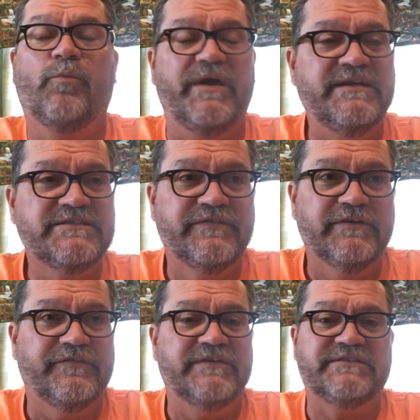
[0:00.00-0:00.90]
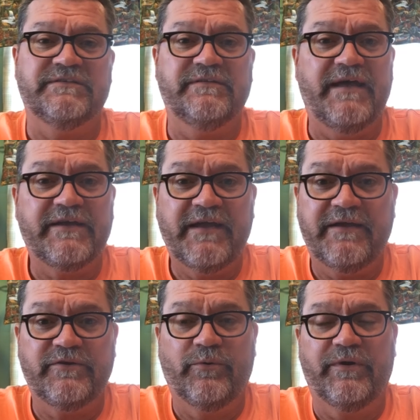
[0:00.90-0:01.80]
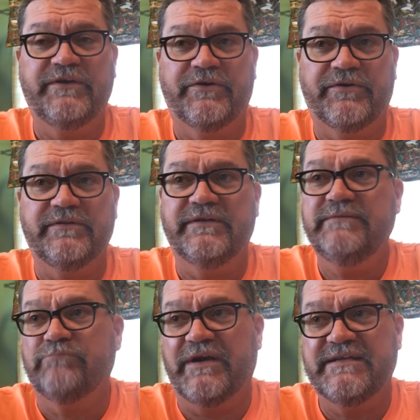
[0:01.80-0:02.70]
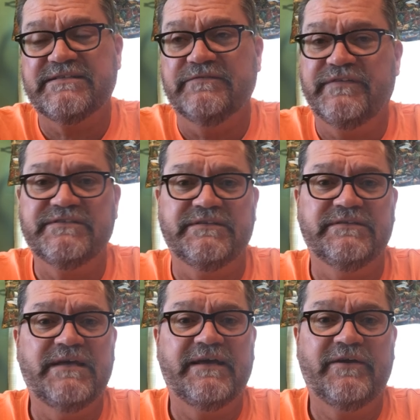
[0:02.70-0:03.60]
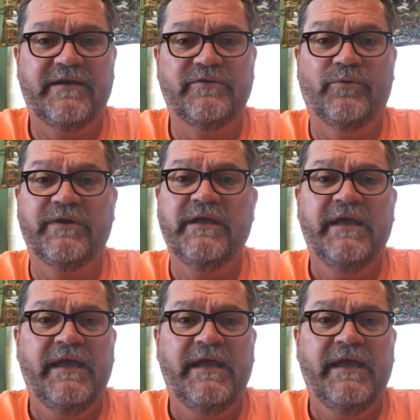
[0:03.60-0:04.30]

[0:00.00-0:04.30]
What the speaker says: Waynesville fits into that category currently. Branson fits into that category.